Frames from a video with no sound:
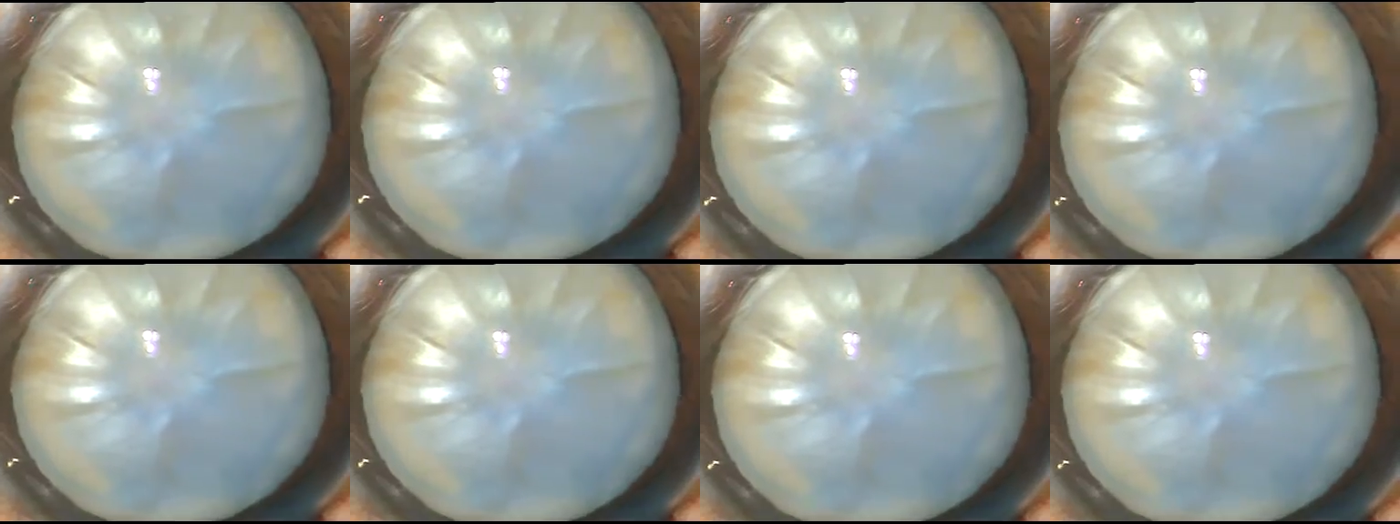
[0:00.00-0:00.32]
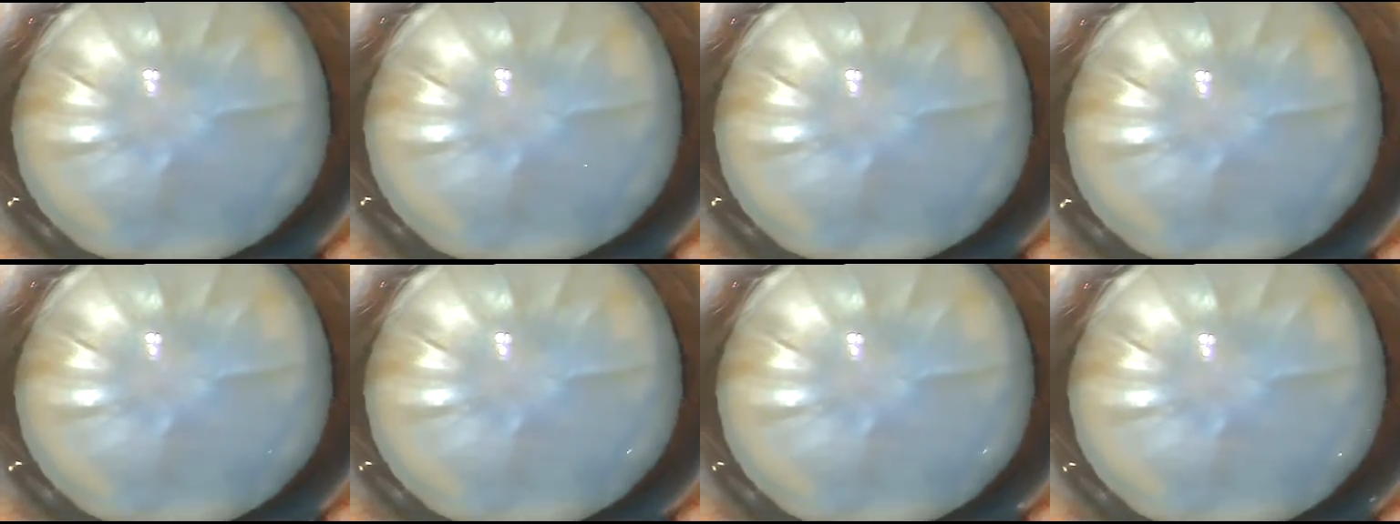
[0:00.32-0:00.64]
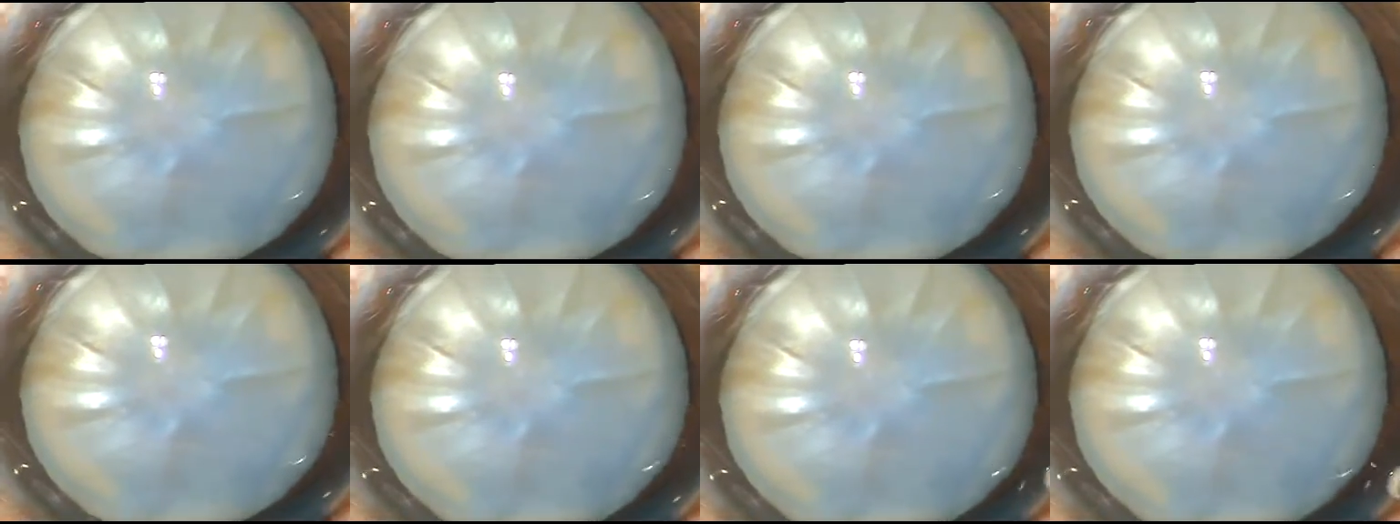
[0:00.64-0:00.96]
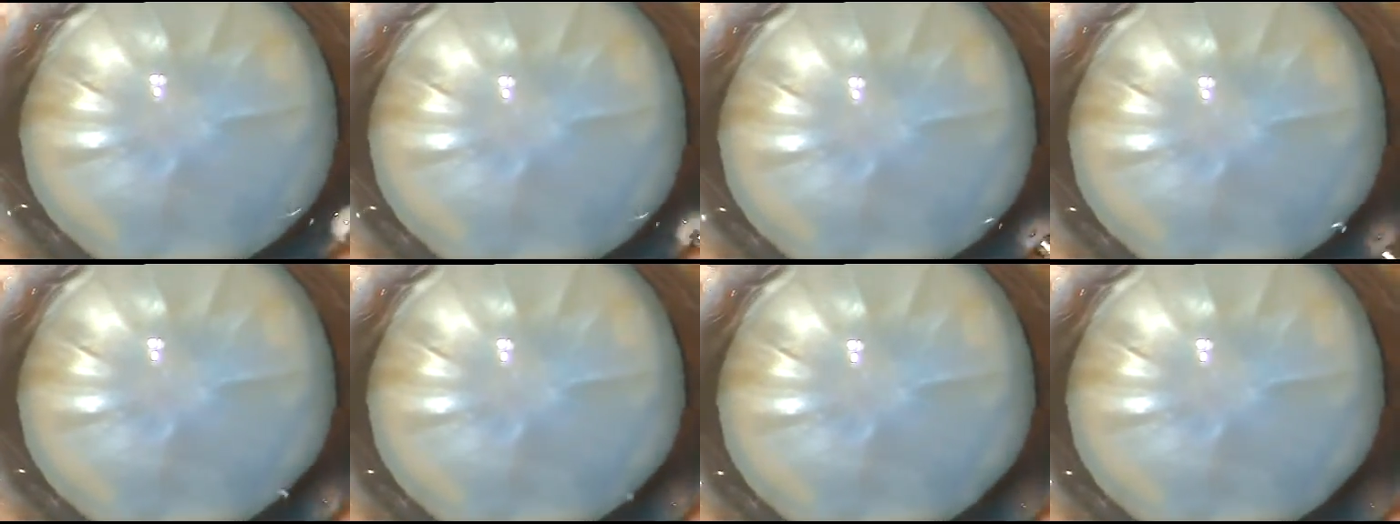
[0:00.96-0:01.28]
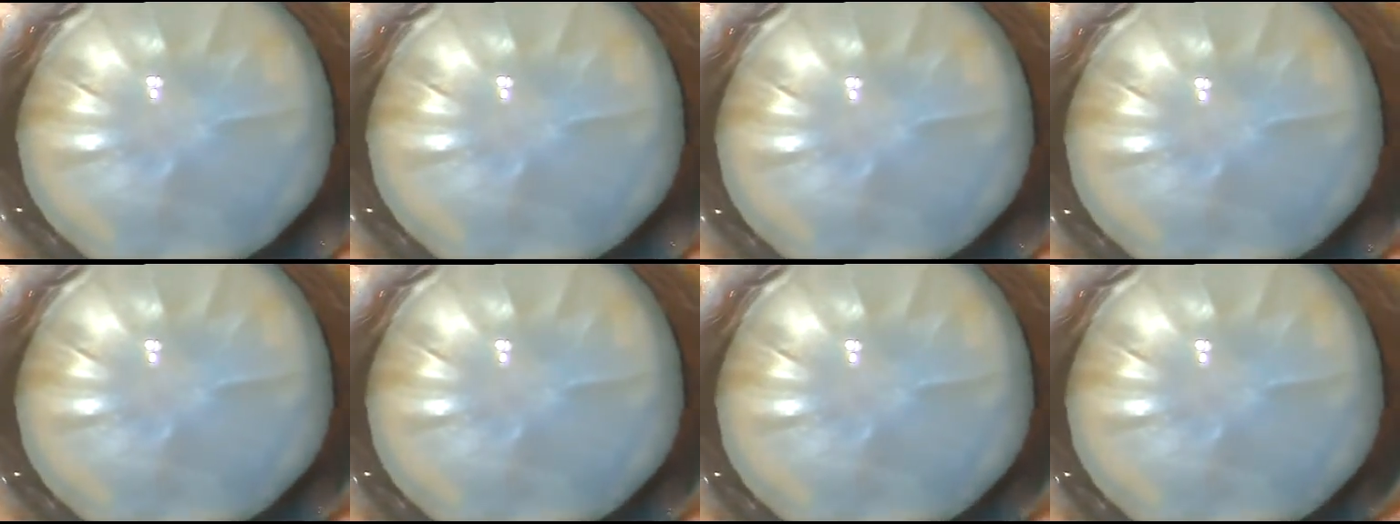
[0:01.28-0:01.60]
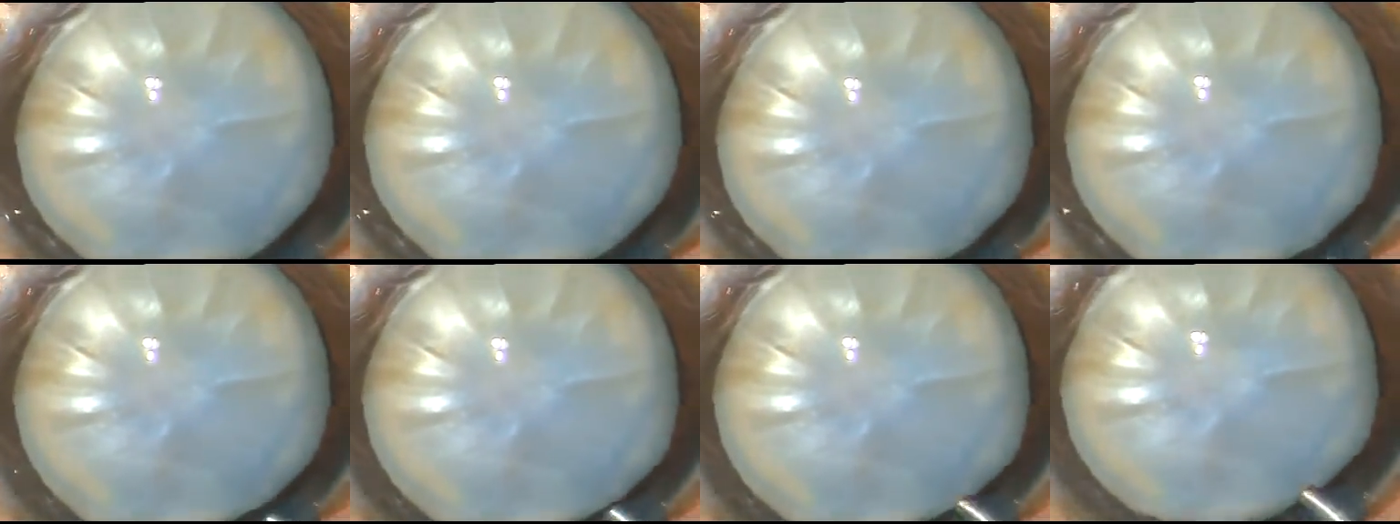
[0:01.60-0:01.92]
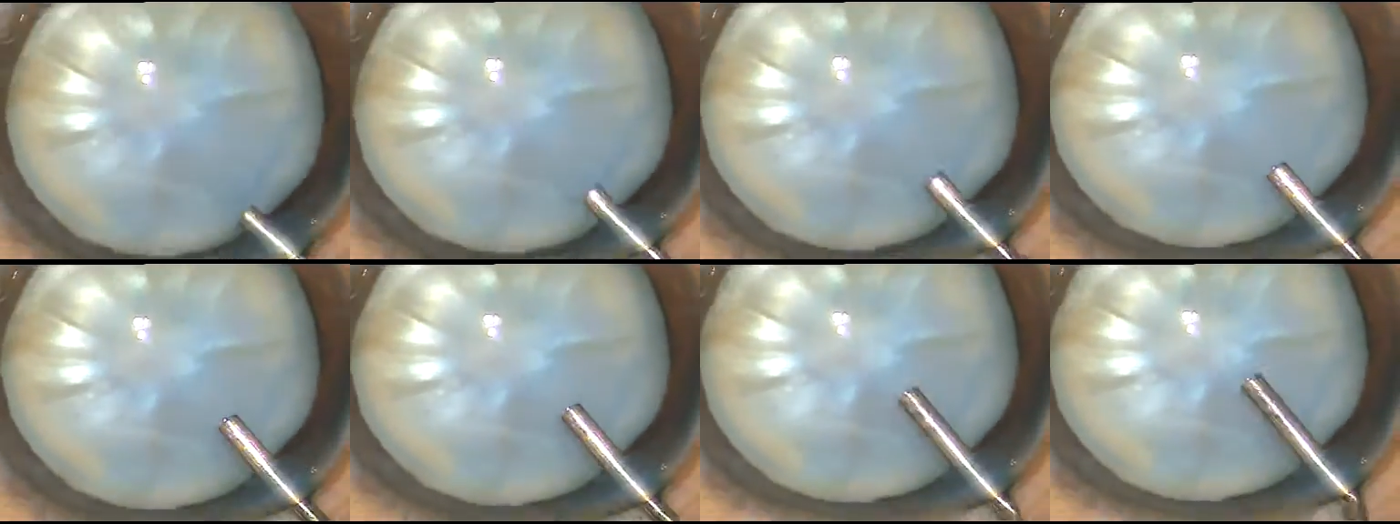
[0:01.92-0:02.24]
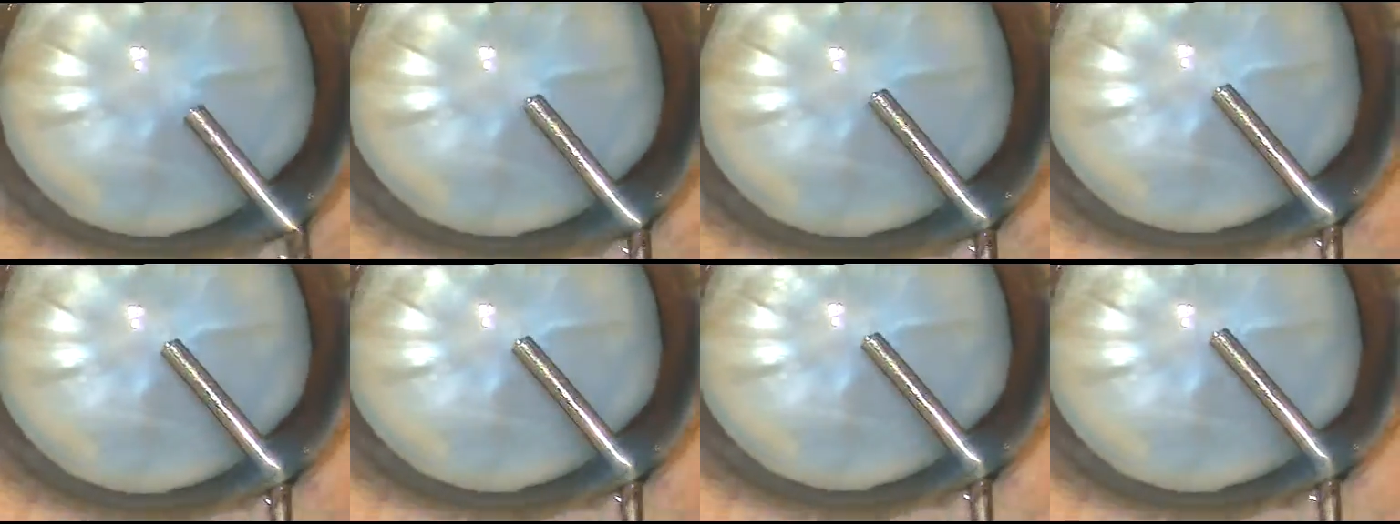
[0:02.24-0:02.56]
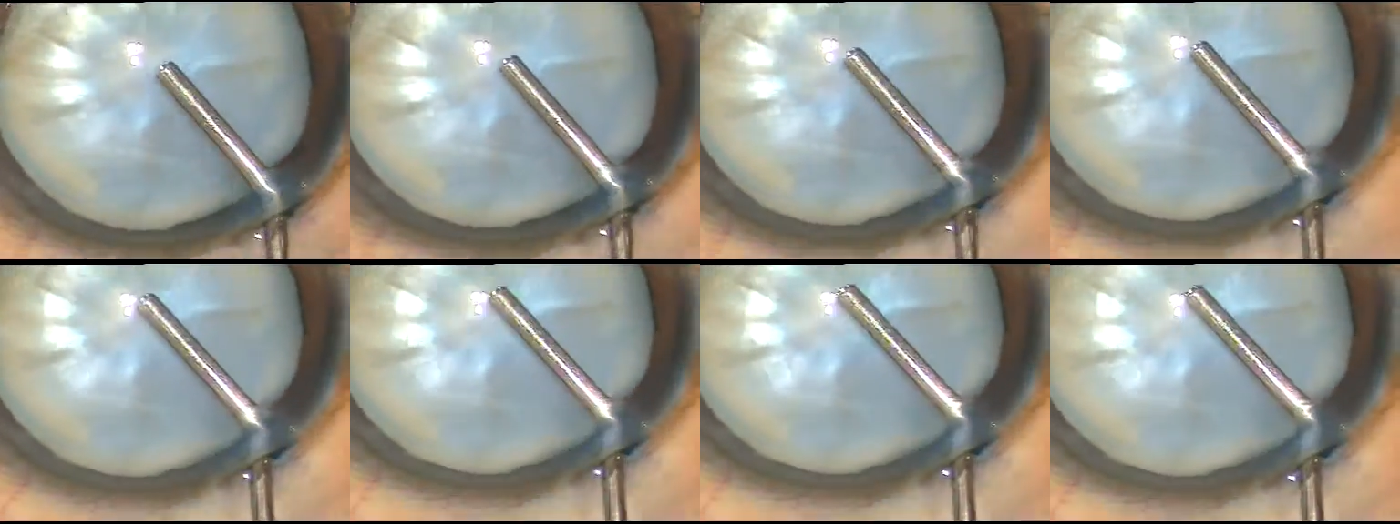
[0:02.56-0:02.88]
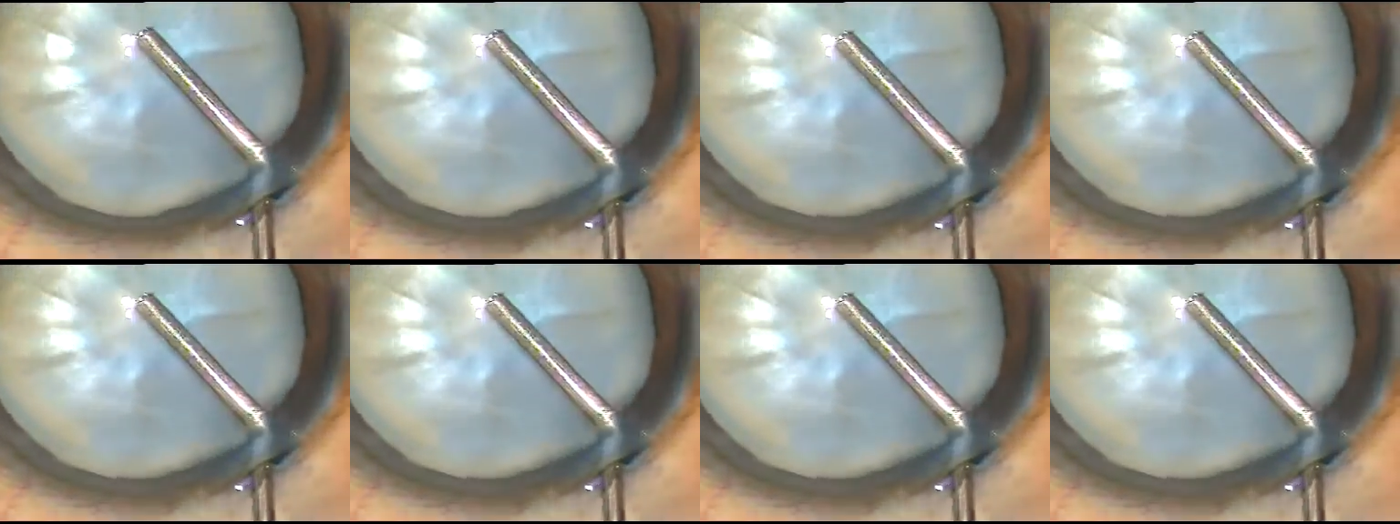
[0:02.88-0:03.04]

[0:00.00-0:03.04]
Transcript: (no speaker visible)